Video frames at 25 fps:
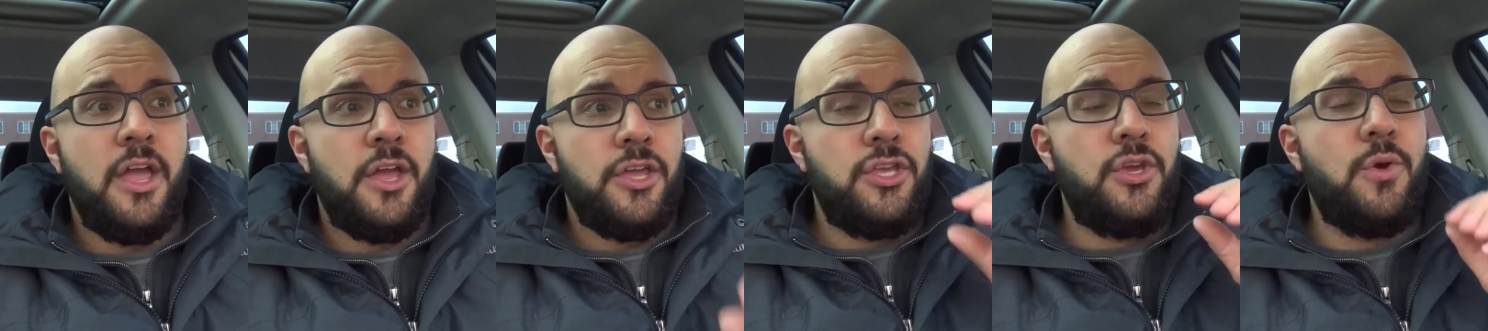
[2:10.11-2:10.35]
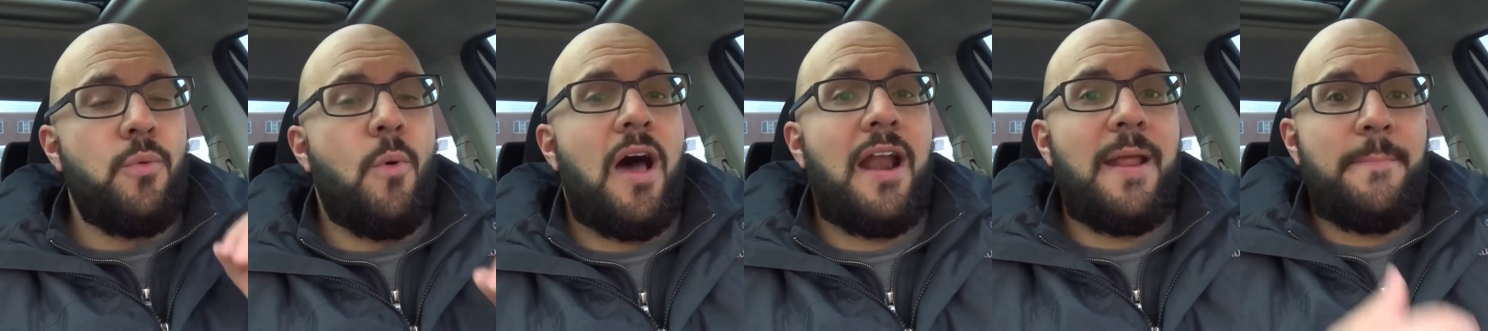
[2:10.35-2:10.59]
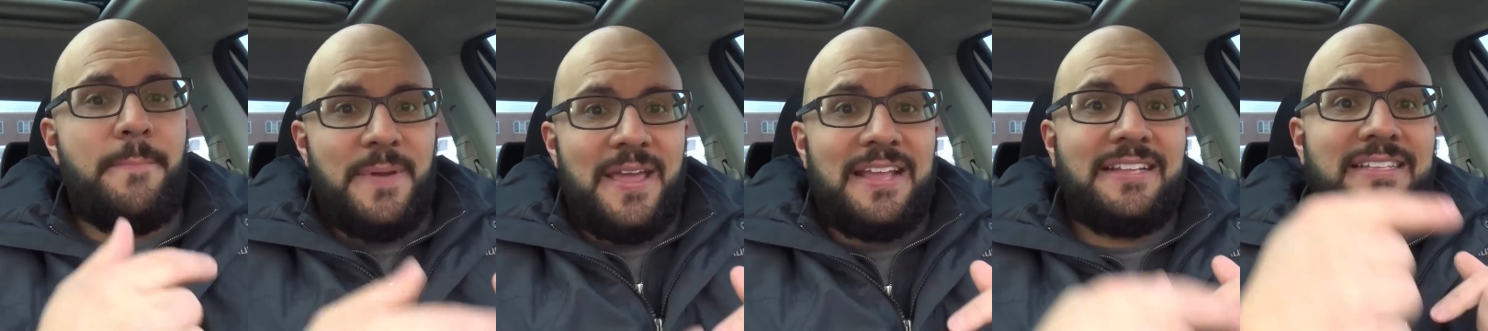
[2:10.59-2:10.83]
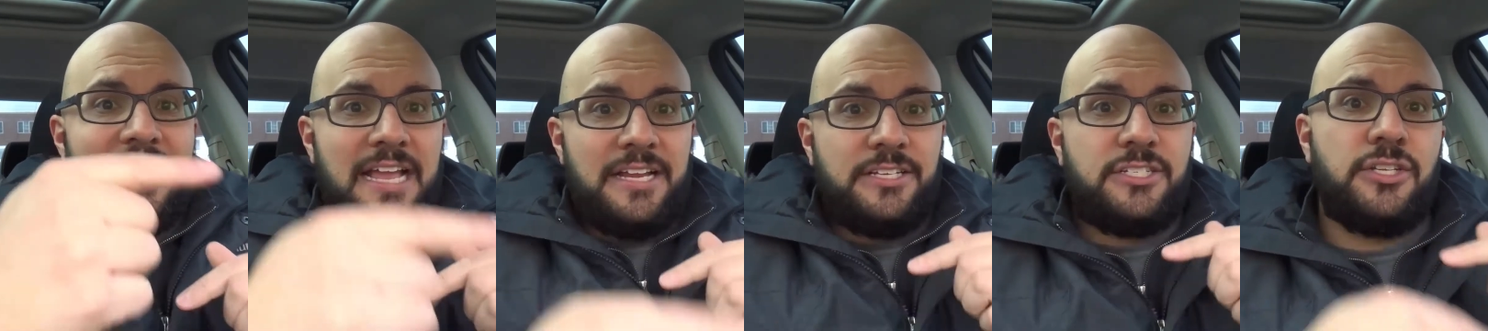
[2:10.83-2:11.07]
You want to pay
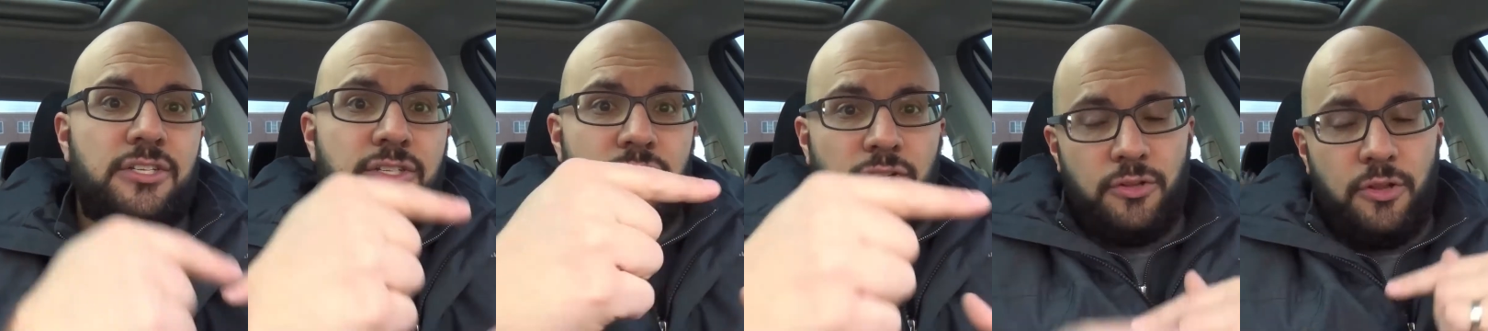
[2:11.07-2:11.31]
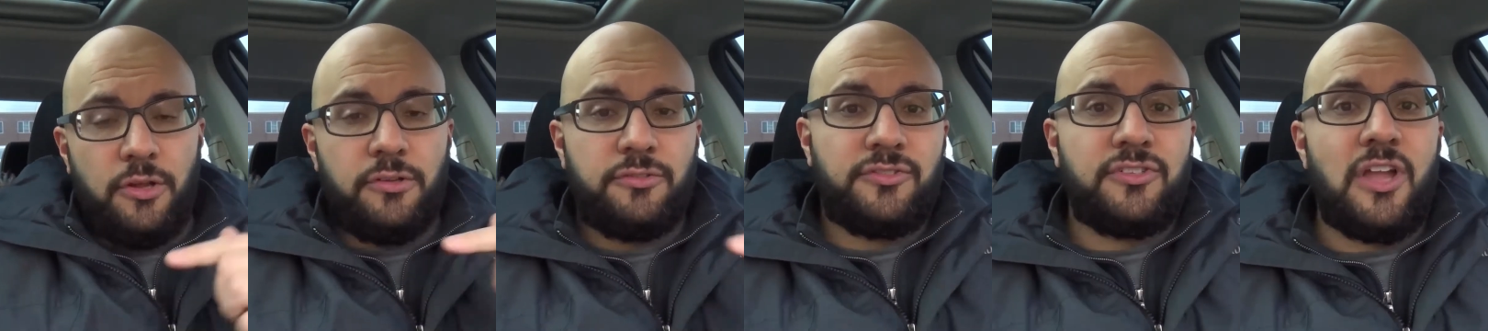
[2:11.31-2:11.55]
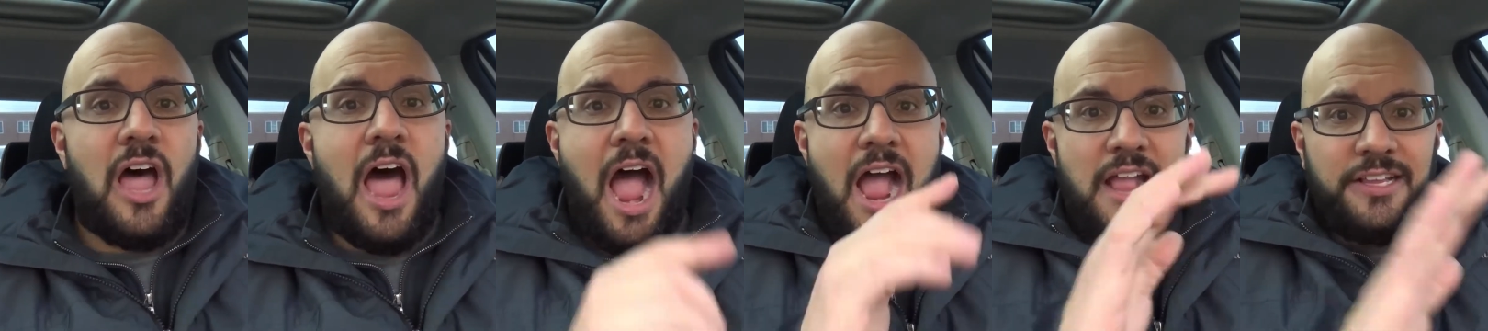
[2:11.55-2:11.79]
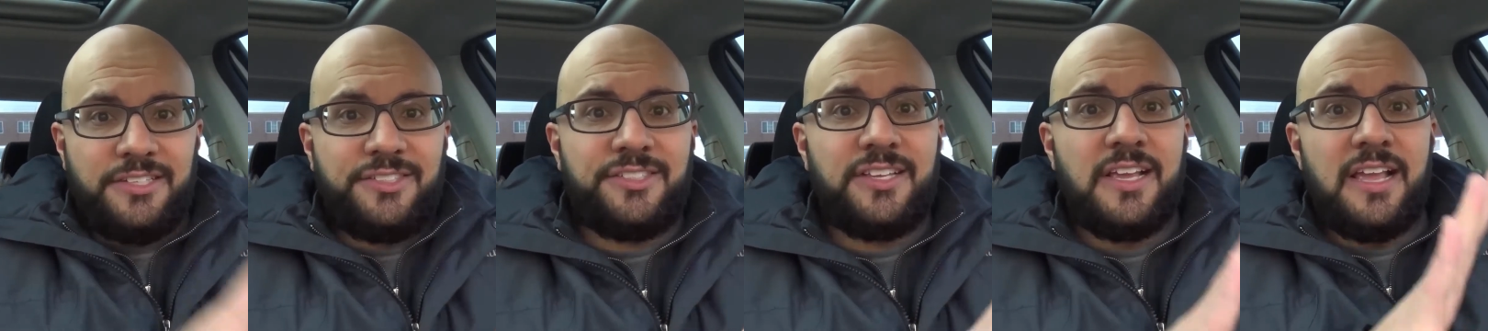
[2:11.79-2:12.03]
attention to those
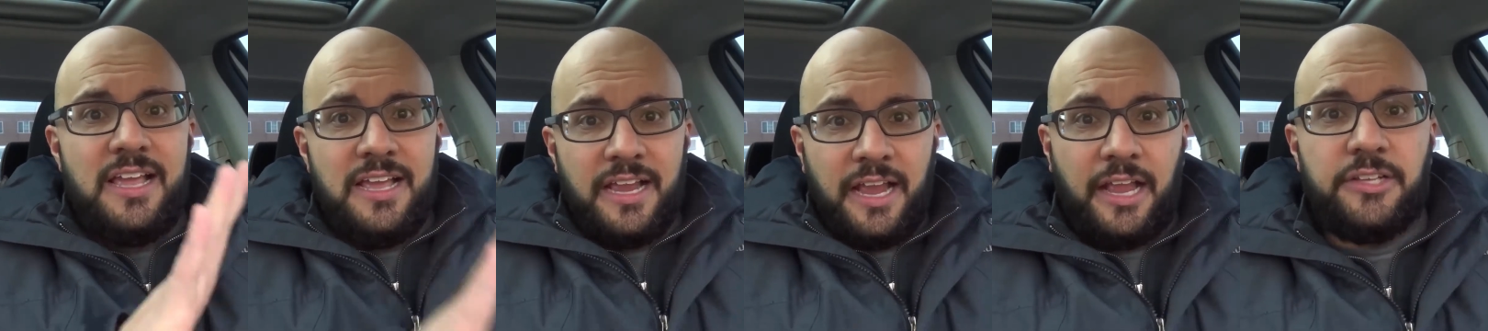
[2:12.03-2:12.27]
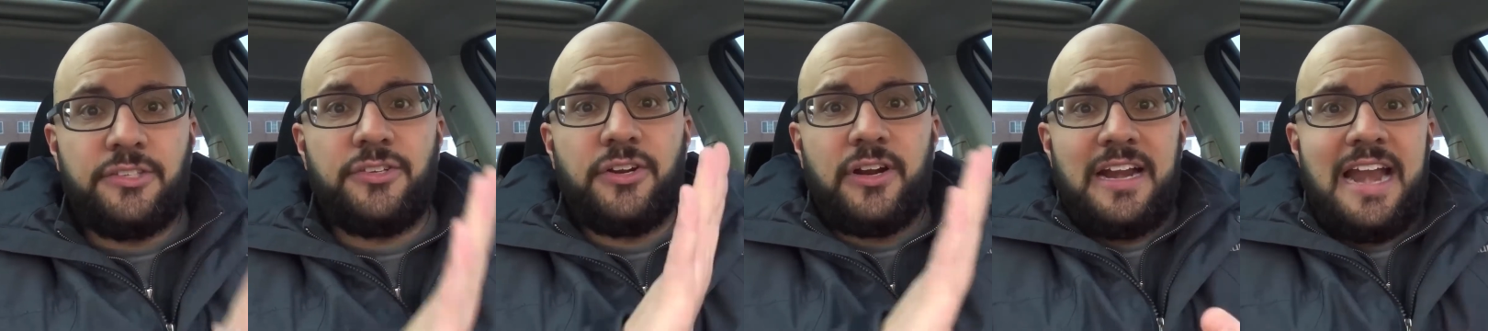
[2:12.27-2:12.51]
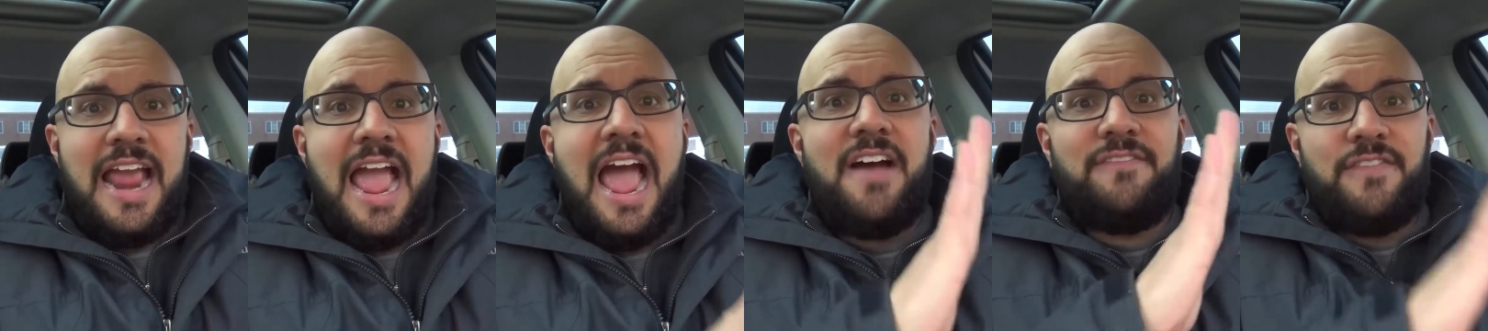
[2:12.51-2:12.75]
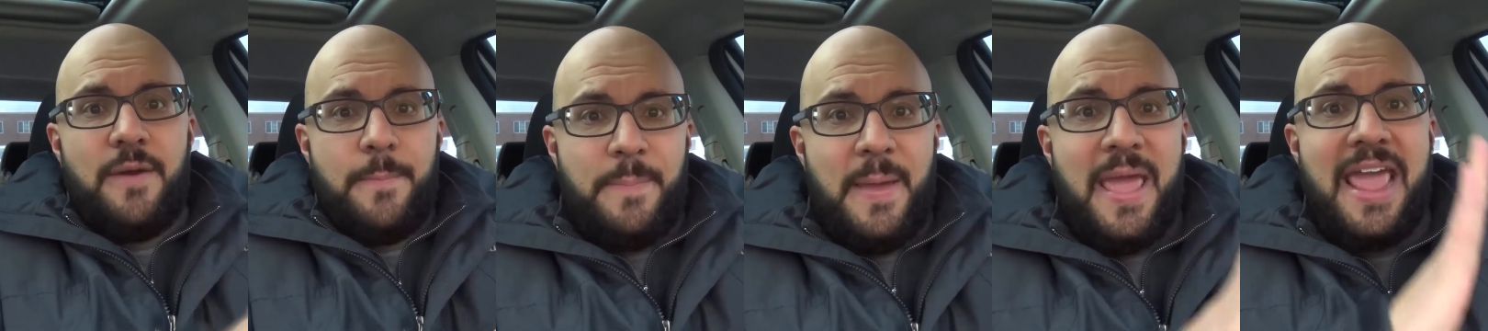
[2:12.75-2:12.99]
dots because they're going to
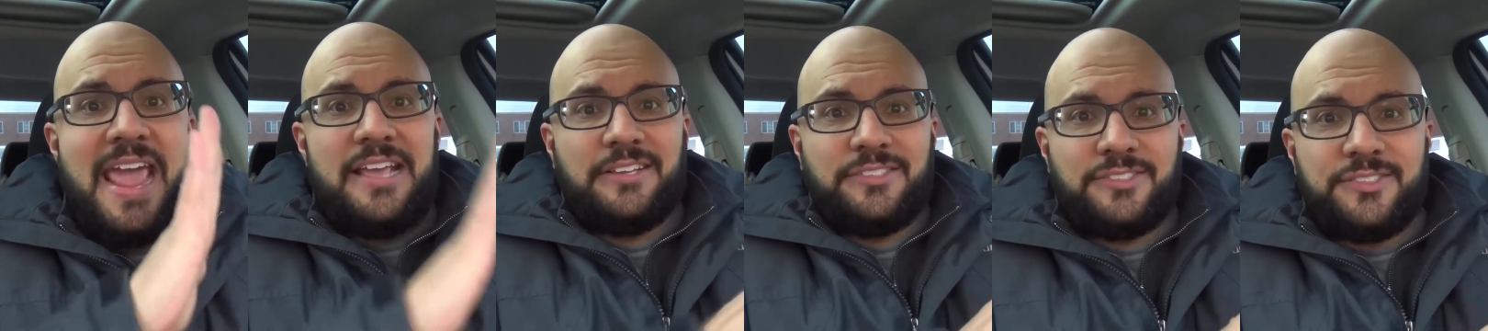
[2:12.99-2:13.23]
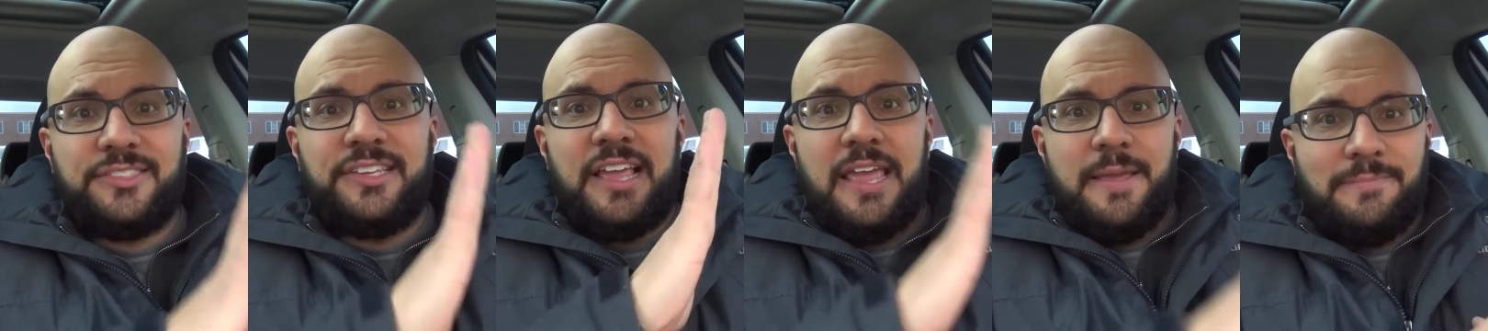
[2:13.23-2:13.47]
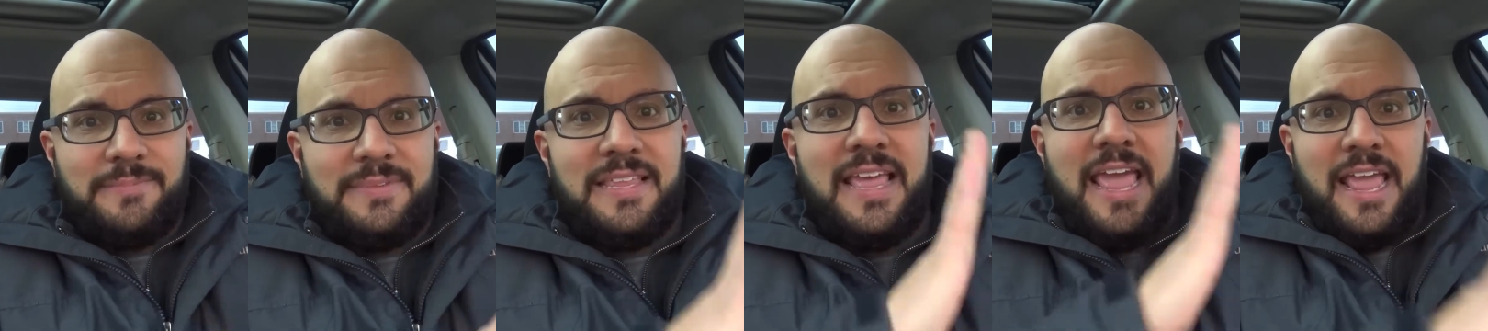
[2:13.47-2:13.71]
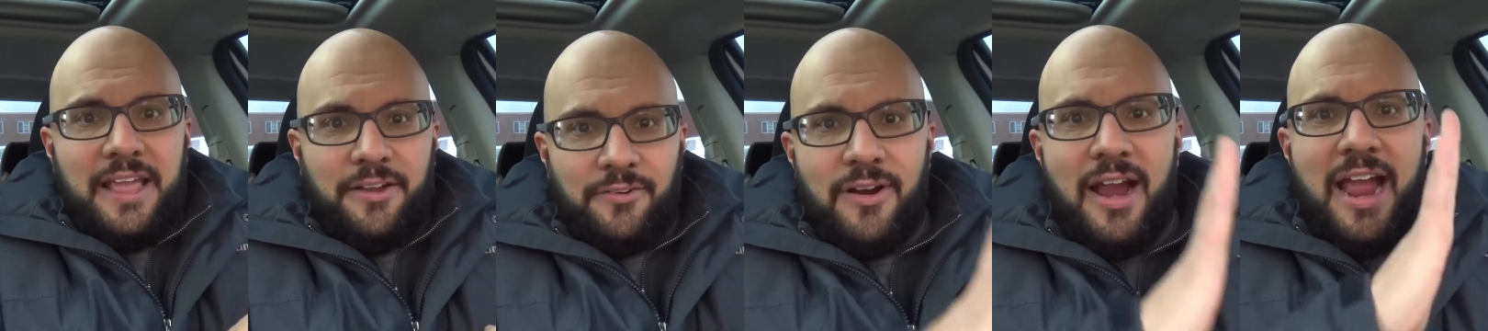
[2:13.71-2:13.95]
have a pace, same
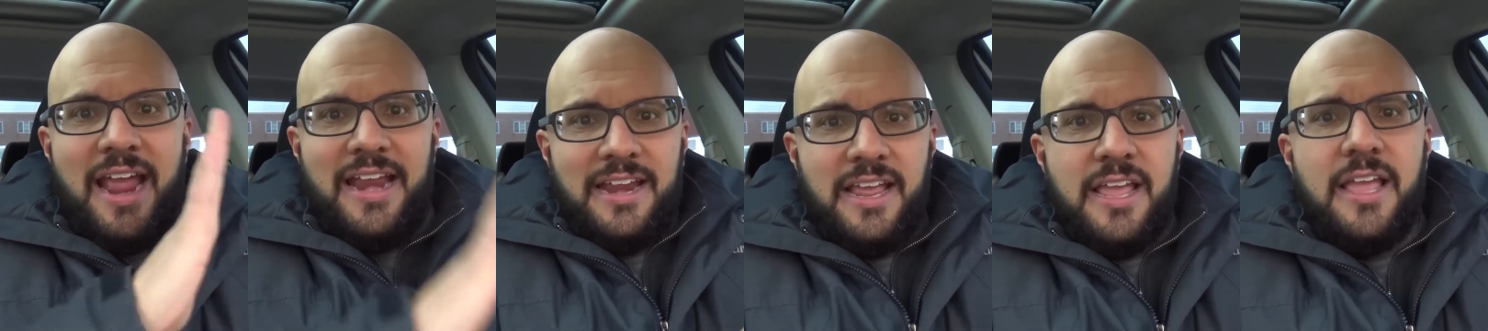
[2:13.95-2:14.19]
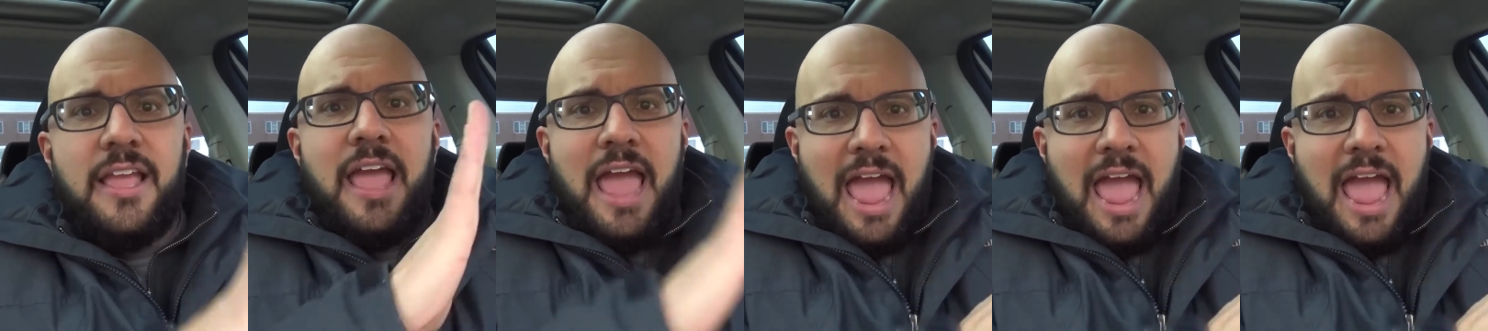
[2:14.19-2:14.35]
thing, right?